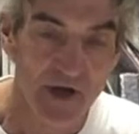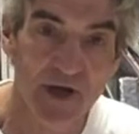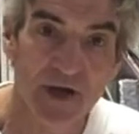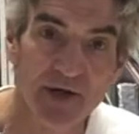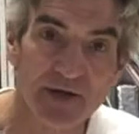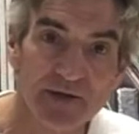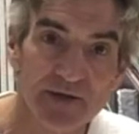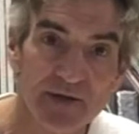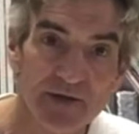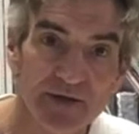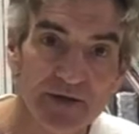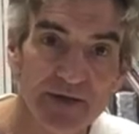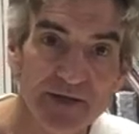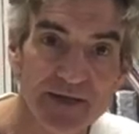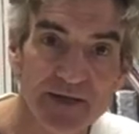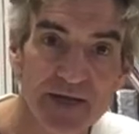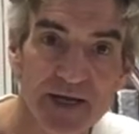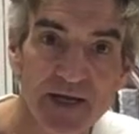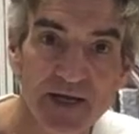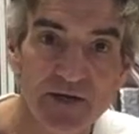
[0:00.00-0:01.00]
I lit
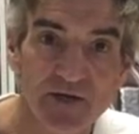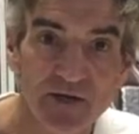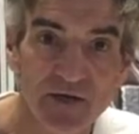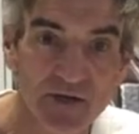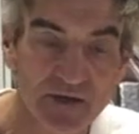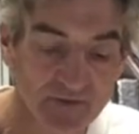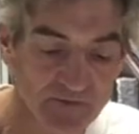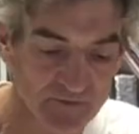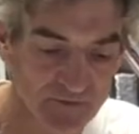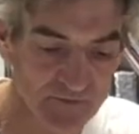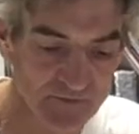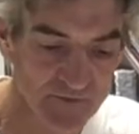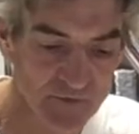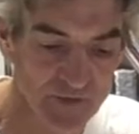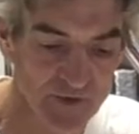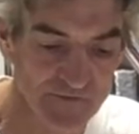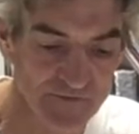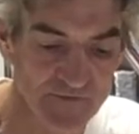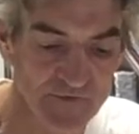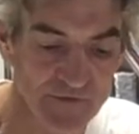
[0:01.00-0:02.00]
the candle,
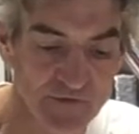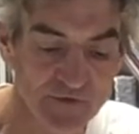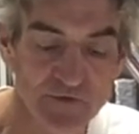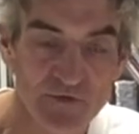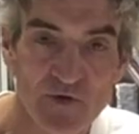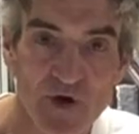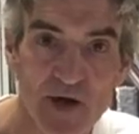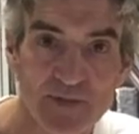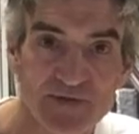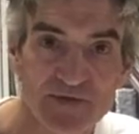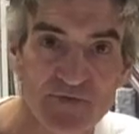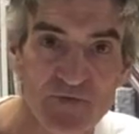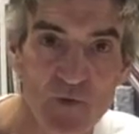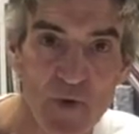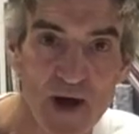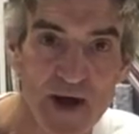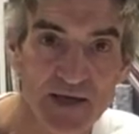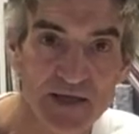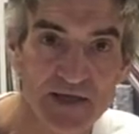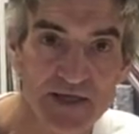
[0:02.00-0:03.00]
put a few drops of
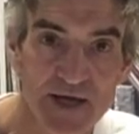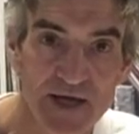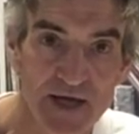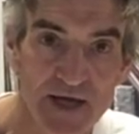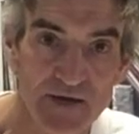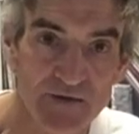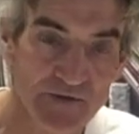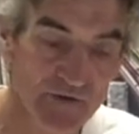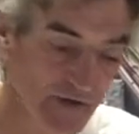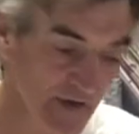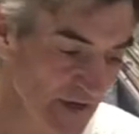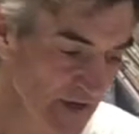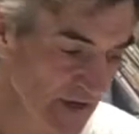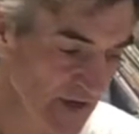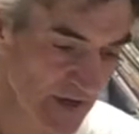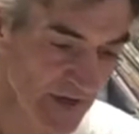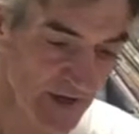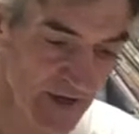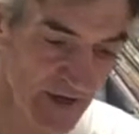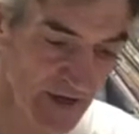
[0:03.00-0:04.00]
wax down,
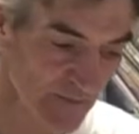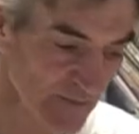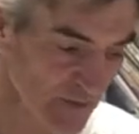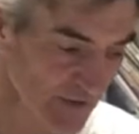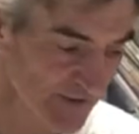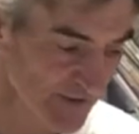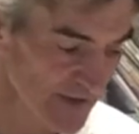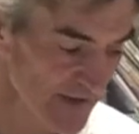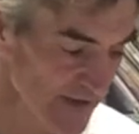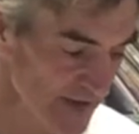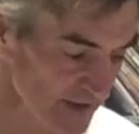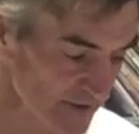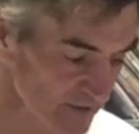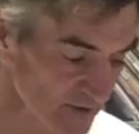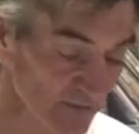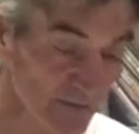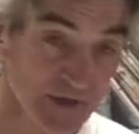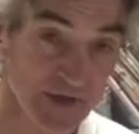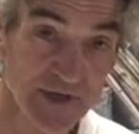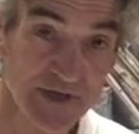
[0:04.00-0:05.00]
and put the candle in
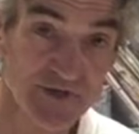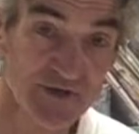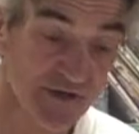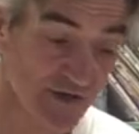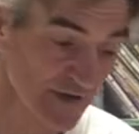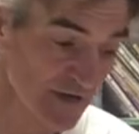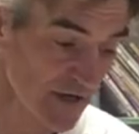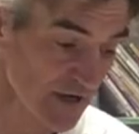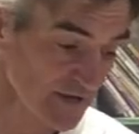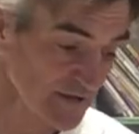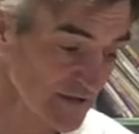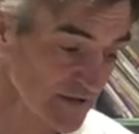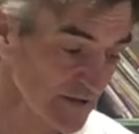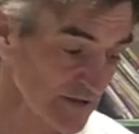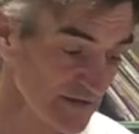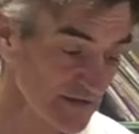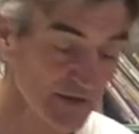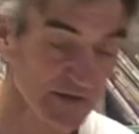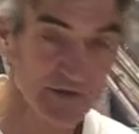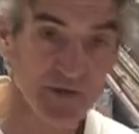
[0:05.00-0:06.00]
place. You could also
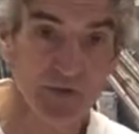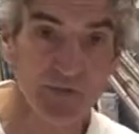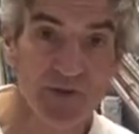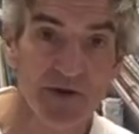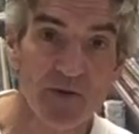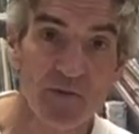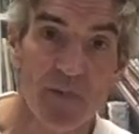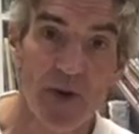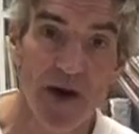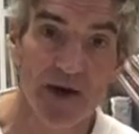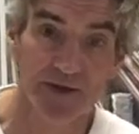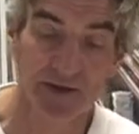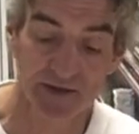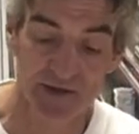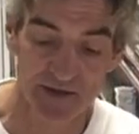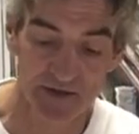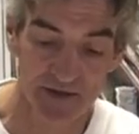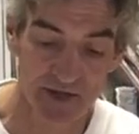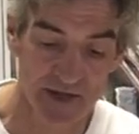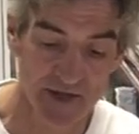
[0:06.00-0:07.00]
use a little bit of modeling
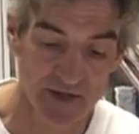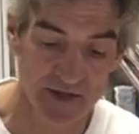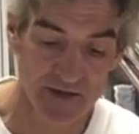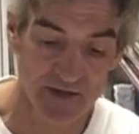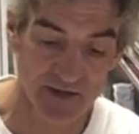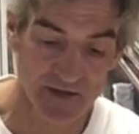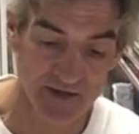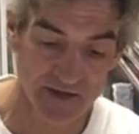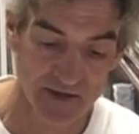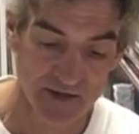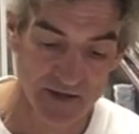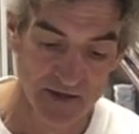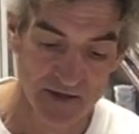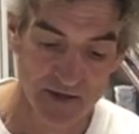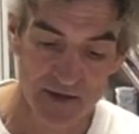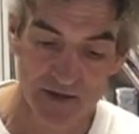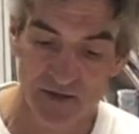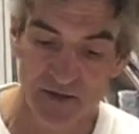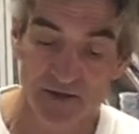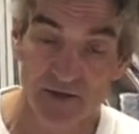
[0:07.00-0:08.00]
clay
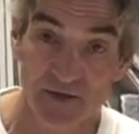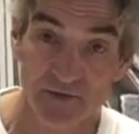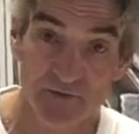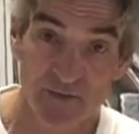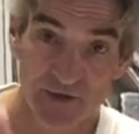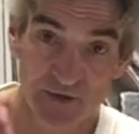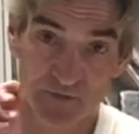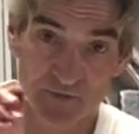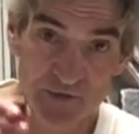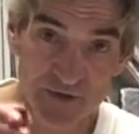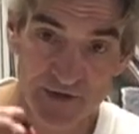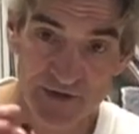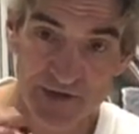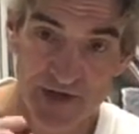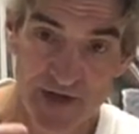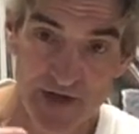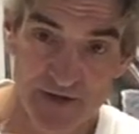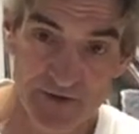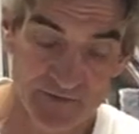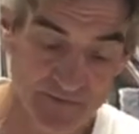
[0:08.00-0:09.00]
to put it
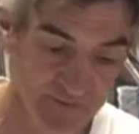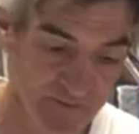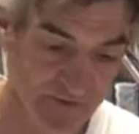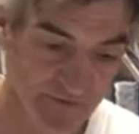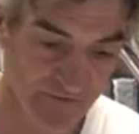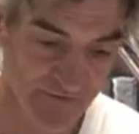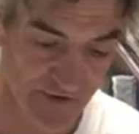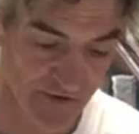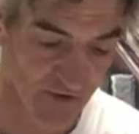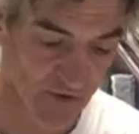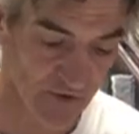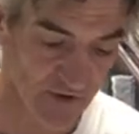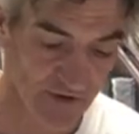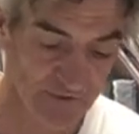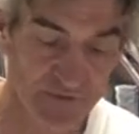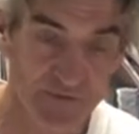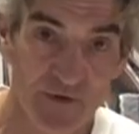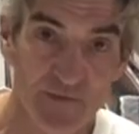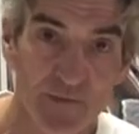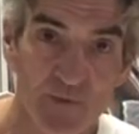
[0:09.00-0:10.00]
down if you don't want to
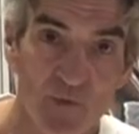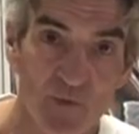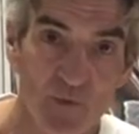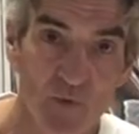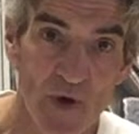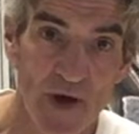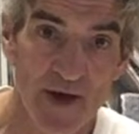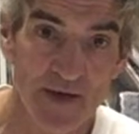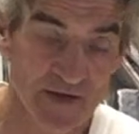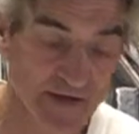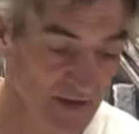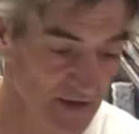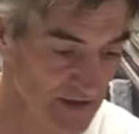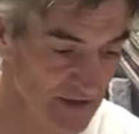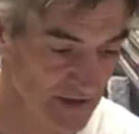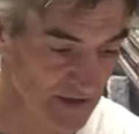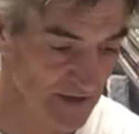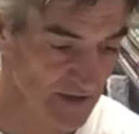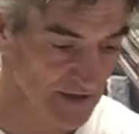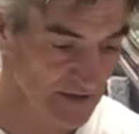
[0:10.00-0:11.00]
drip wax
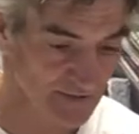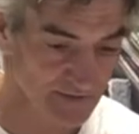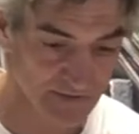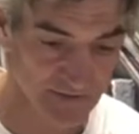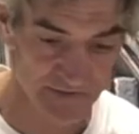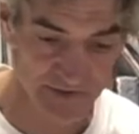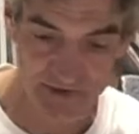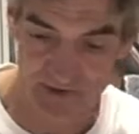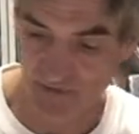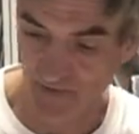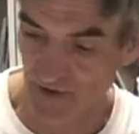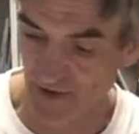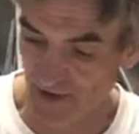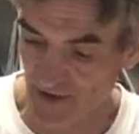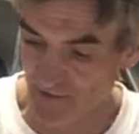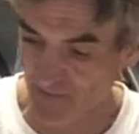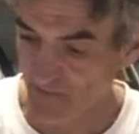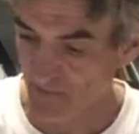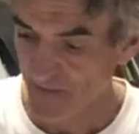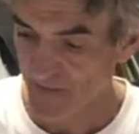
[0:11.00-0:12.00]
onto the plate.